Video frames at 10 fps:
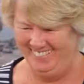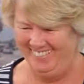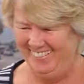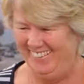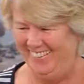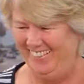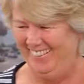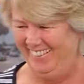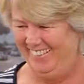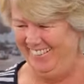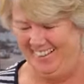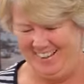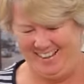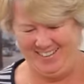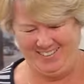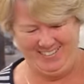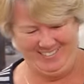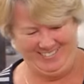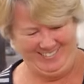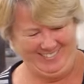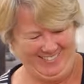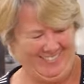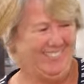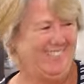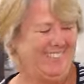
[no speech]